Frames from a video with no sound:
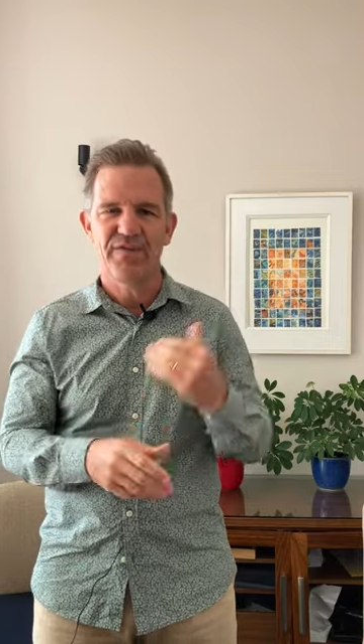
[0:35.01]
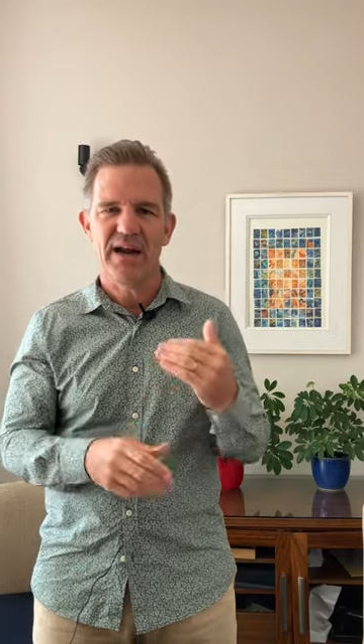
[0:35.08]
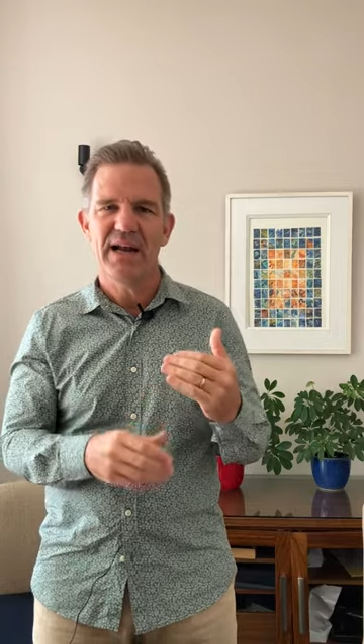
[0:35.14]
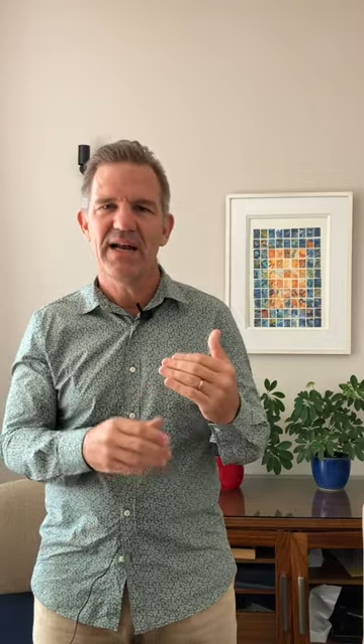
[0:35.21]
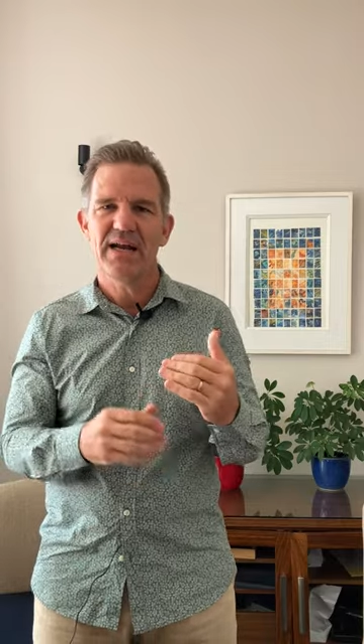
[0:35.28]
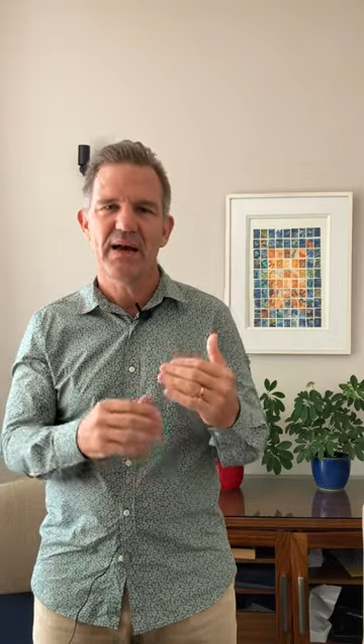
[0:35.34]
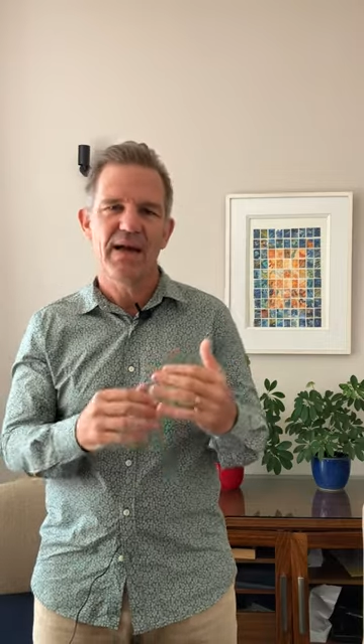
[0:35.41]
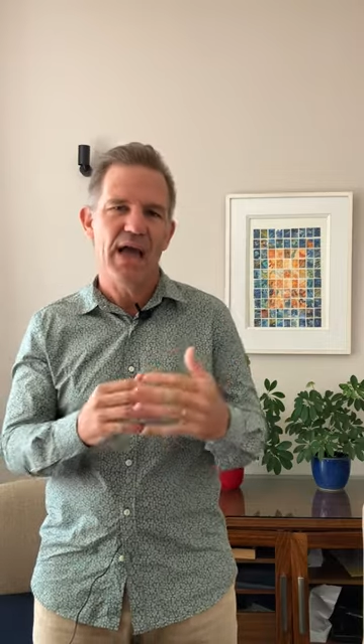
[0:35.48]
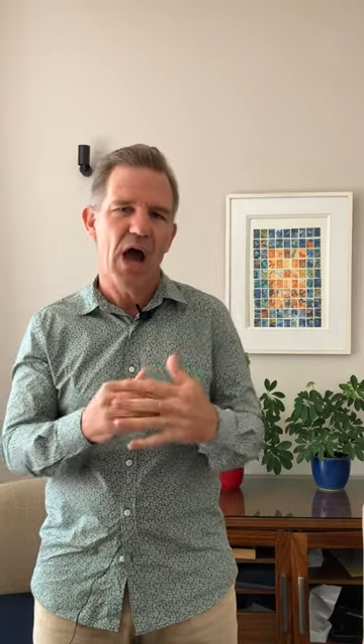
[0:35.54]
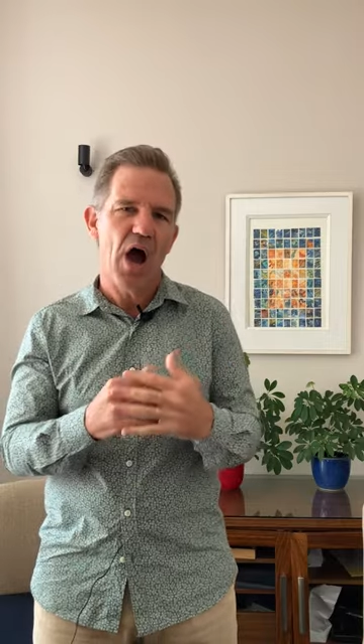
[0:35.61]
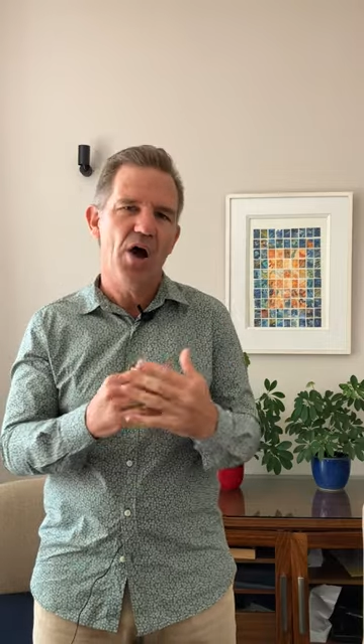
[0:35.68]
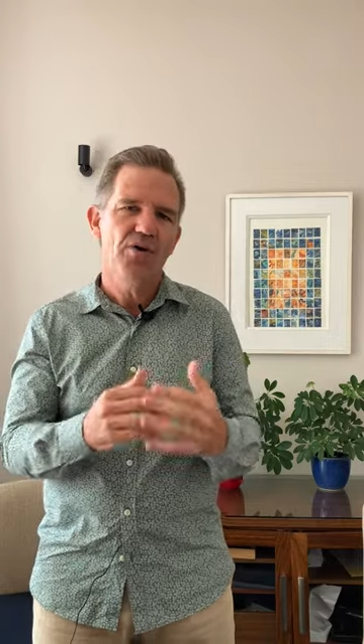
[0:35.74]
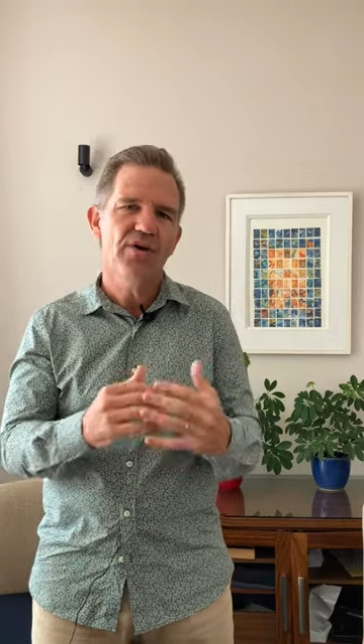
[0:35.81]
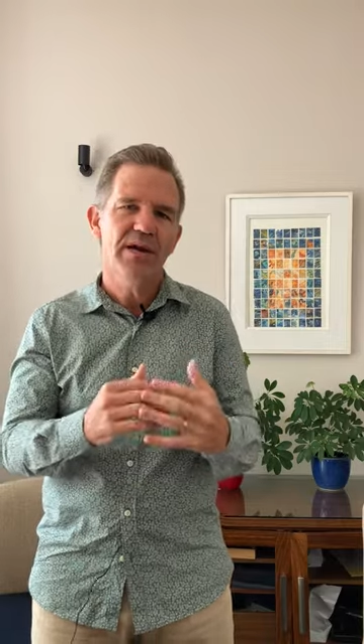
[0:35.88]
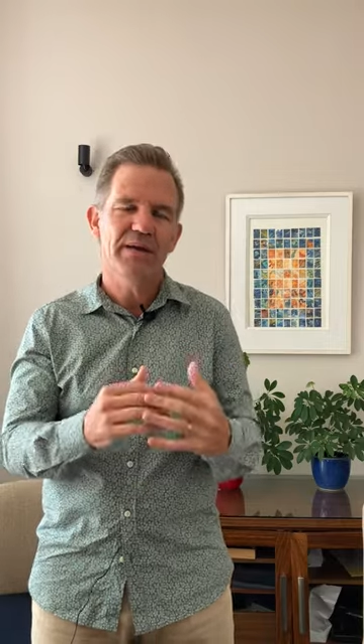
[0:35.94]
Failure
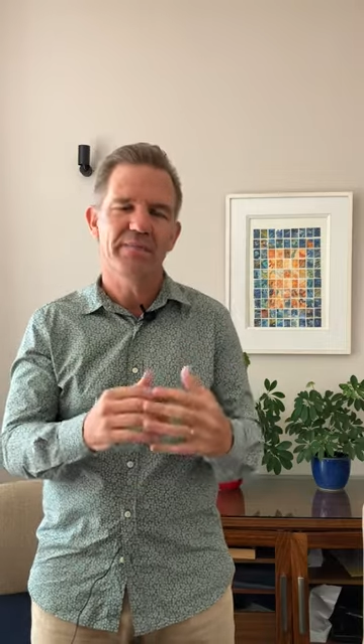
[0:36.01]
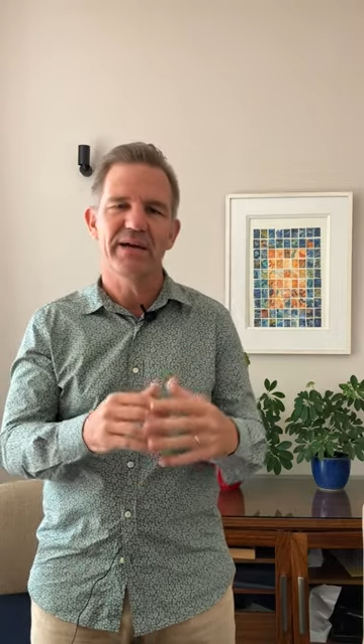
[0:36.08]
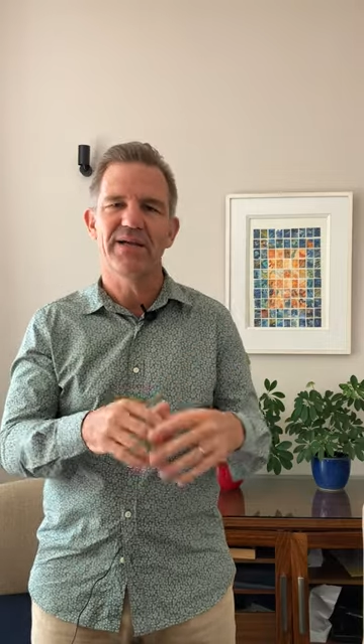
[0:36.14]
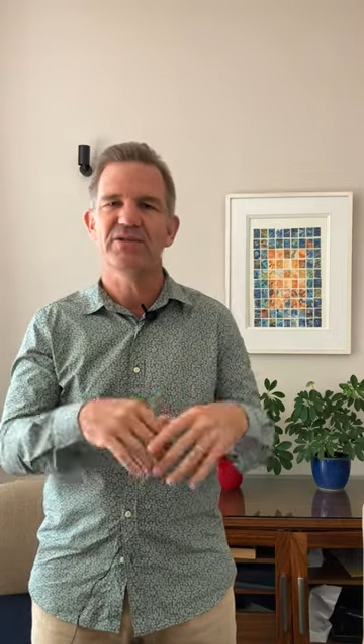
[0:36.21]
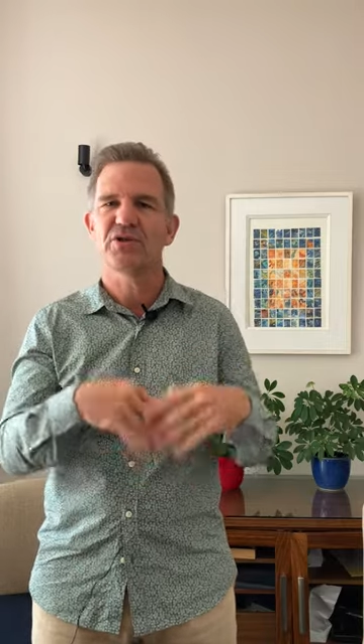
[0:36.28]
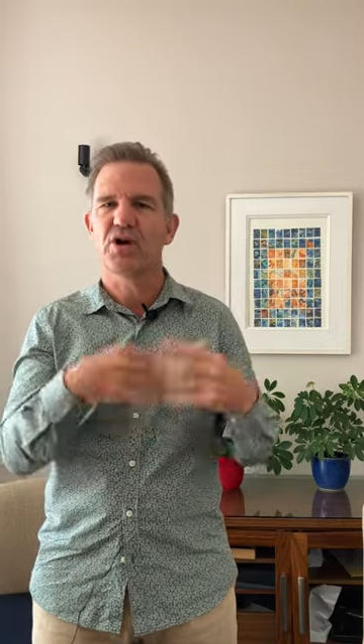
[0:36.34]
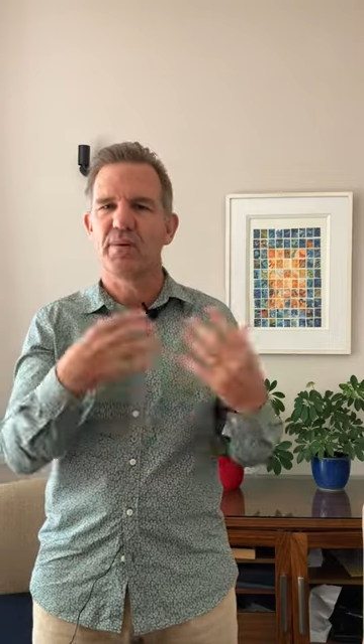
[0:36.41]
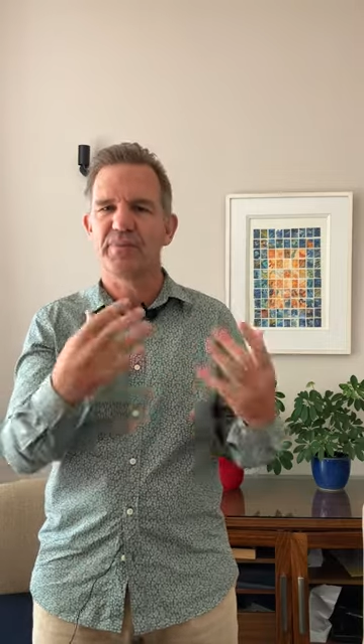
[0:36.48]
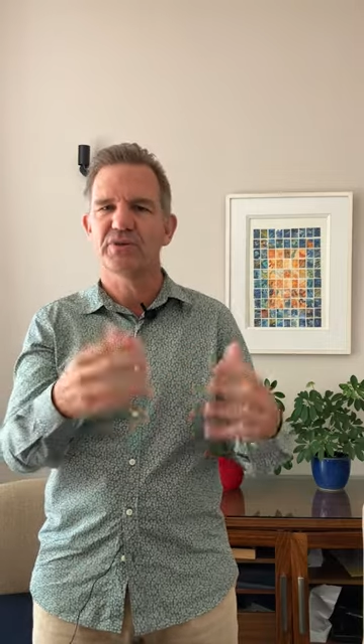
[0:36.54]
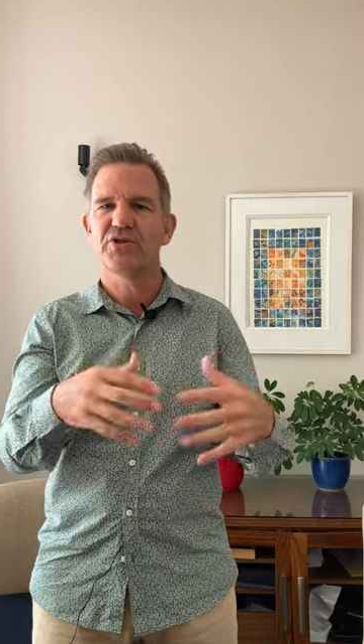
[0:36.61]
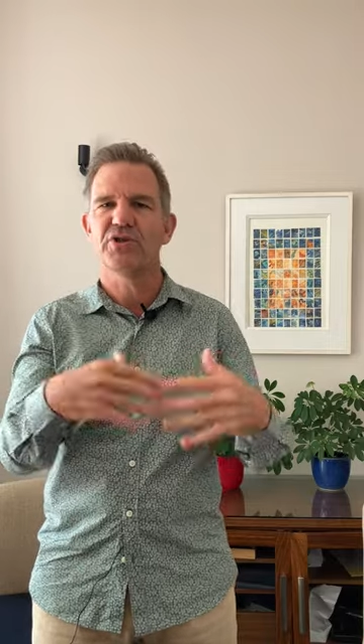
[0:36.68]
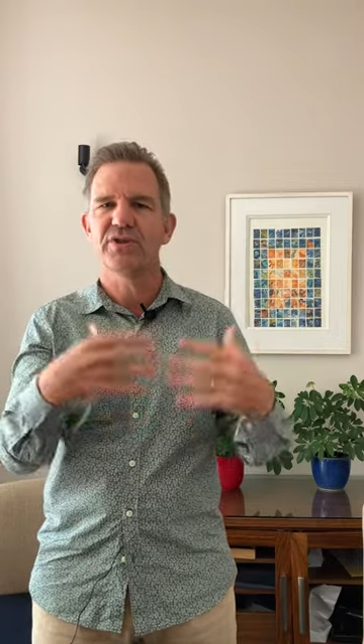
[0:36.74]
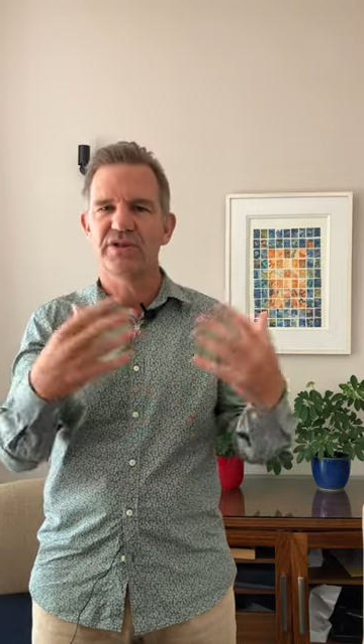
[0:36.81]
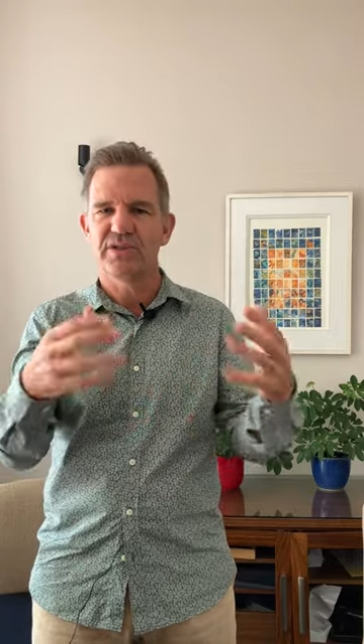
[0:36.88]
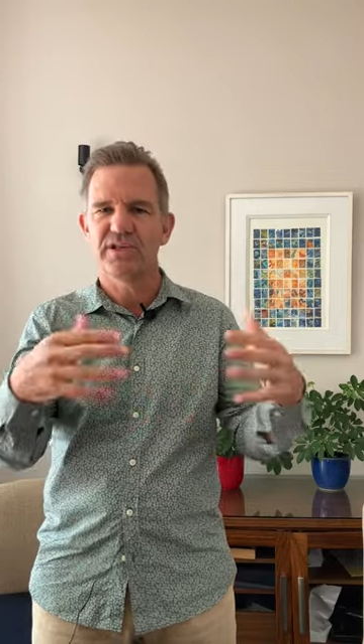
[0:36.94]
only means an
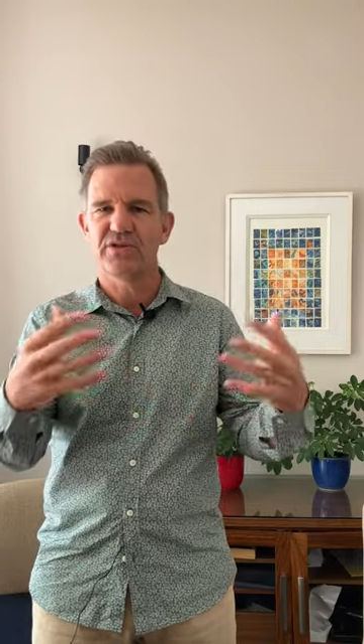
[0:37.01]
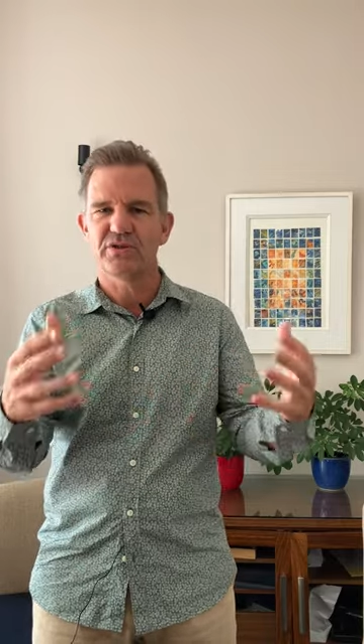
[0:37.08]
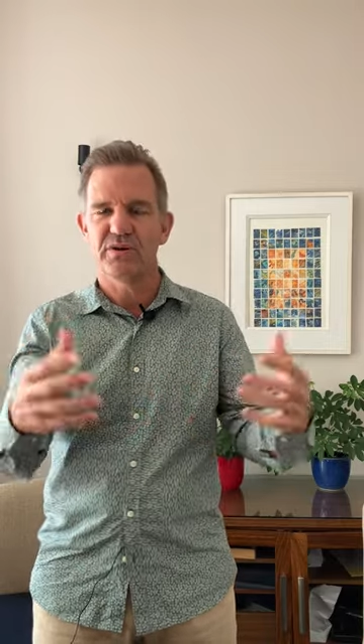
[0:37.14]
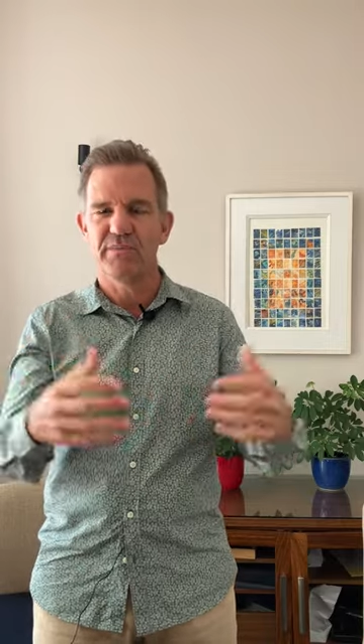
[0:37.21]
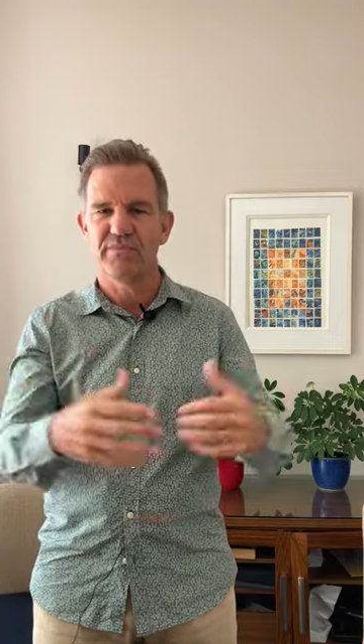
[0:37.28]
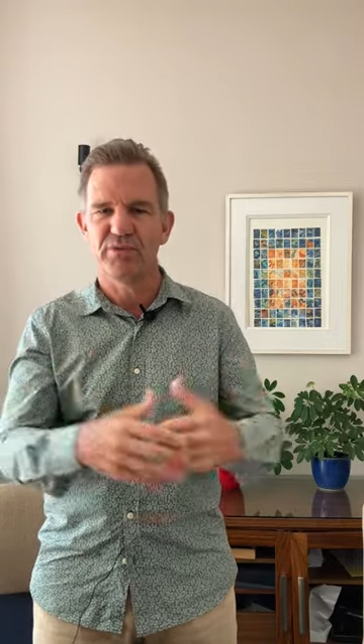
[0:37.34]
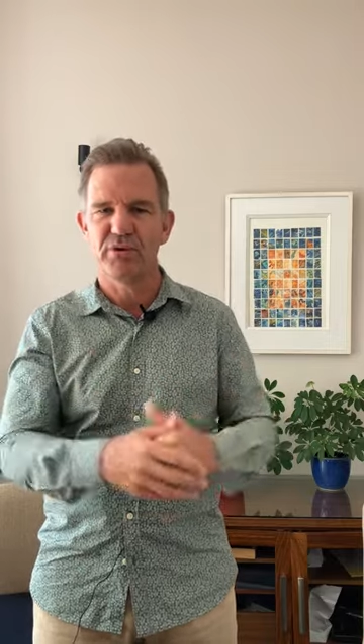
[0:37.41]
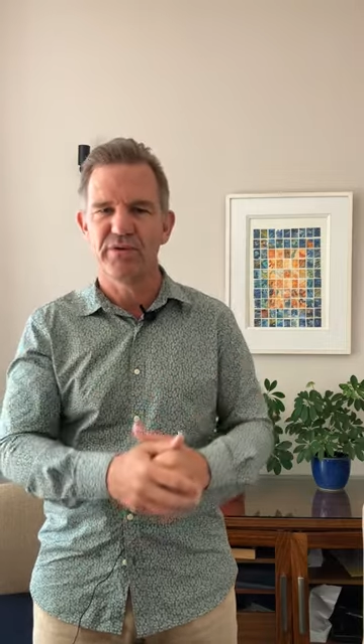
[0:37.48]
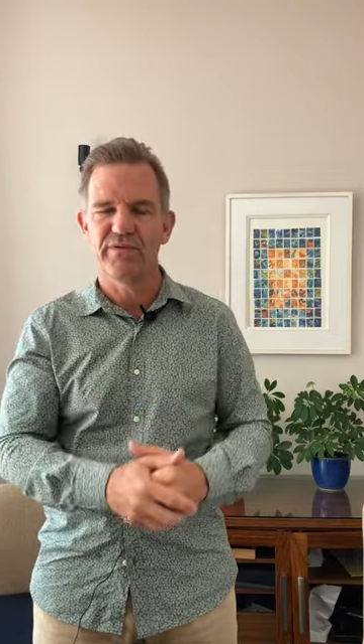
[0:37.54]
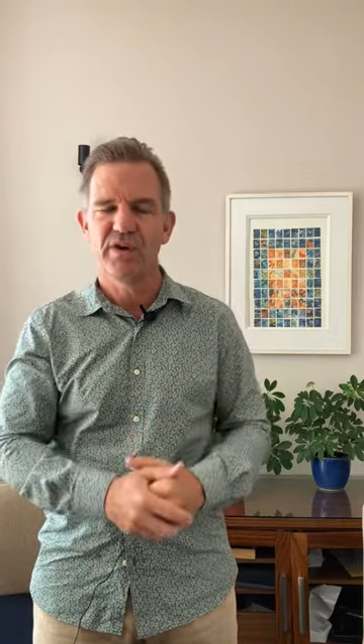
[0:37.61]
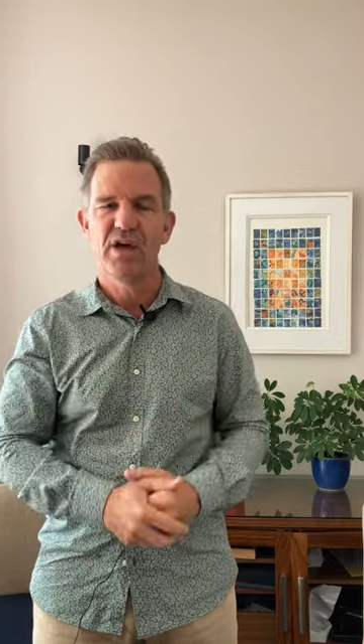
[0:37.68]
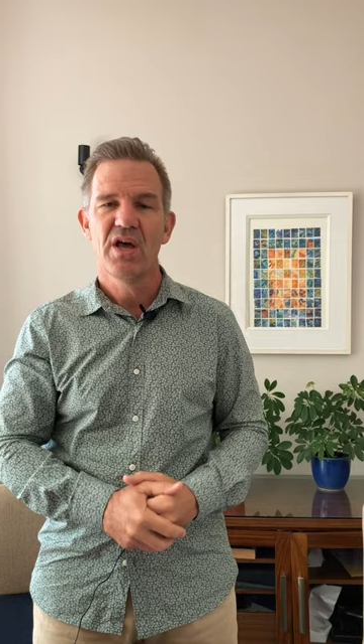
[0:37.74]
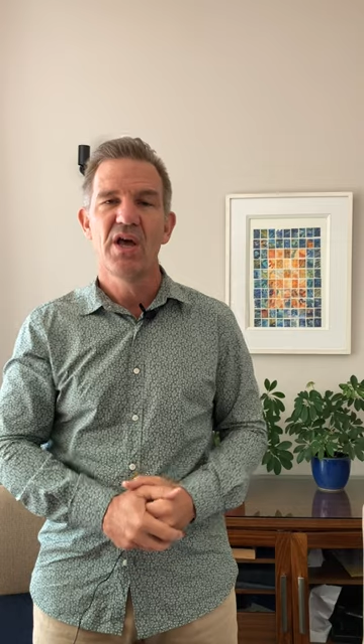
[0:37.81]
opportunity to improve.